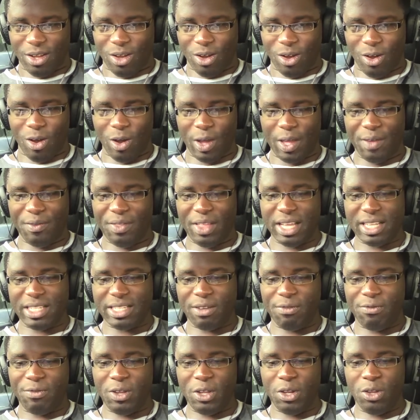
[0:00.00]
Or if there's
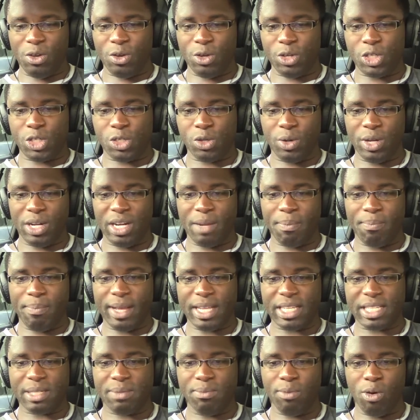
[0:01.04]
a video showing the
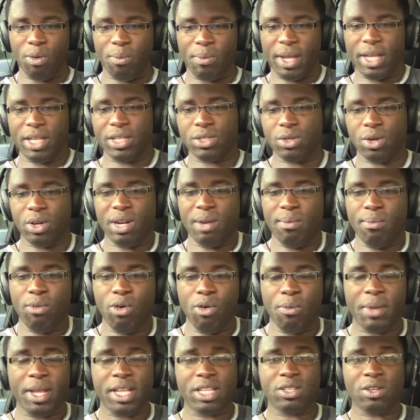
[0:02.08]
best moments or the
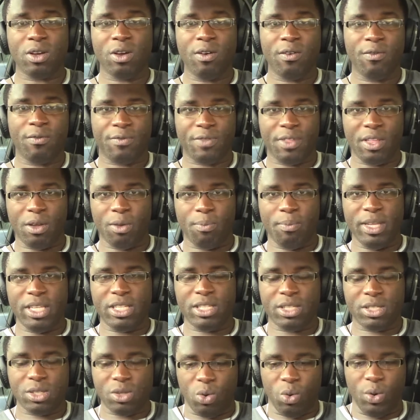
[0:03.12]
moment of the
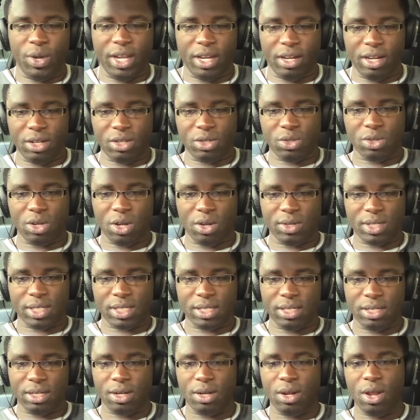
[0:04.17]
Miss Queen
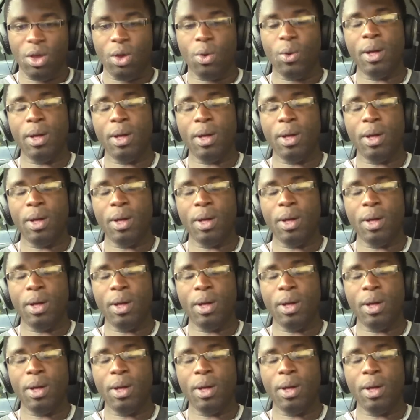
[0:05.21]
2000,